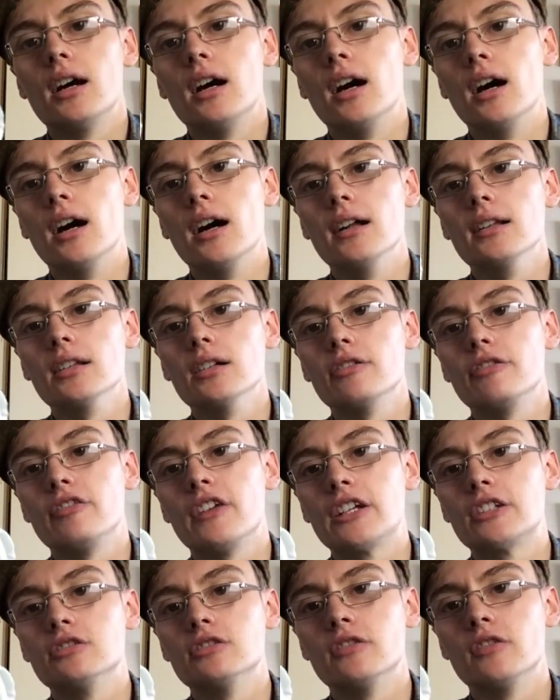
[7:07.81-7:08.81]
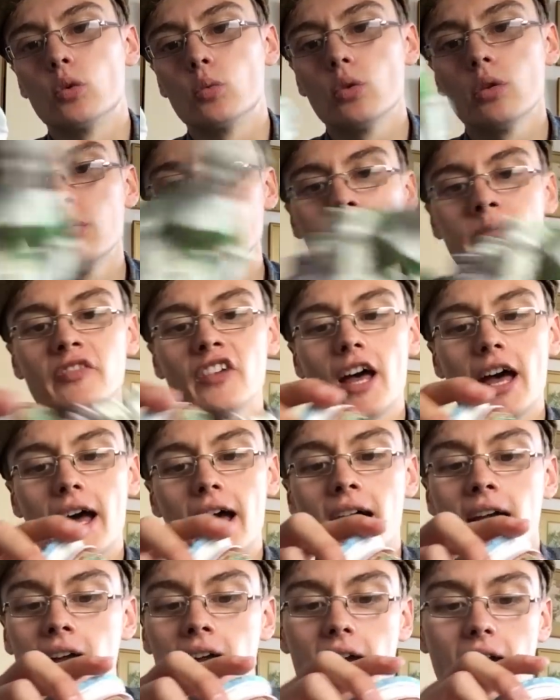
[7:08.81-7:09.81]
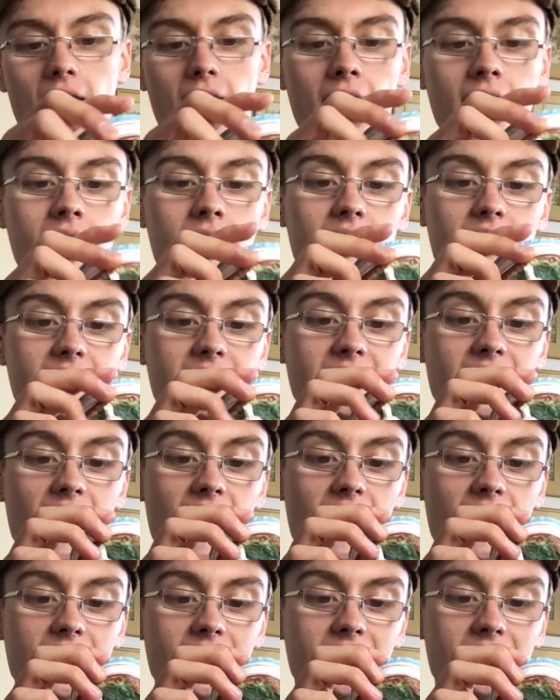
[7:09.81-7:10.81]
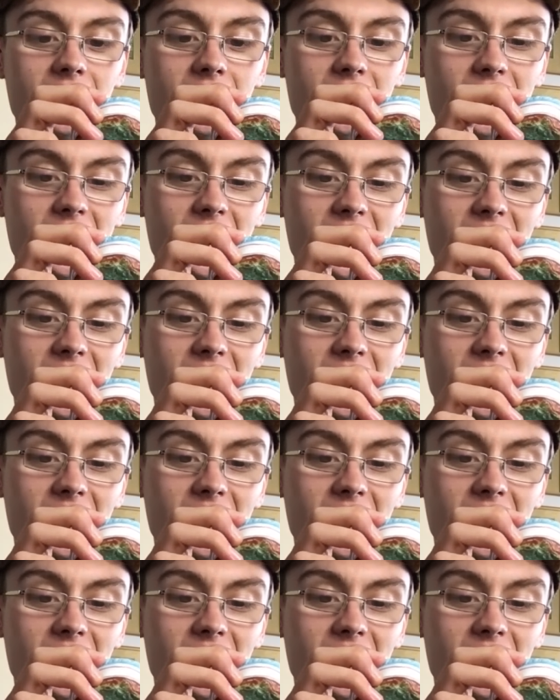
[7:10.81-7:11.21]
Uh, a little figure of a woman there. And it says...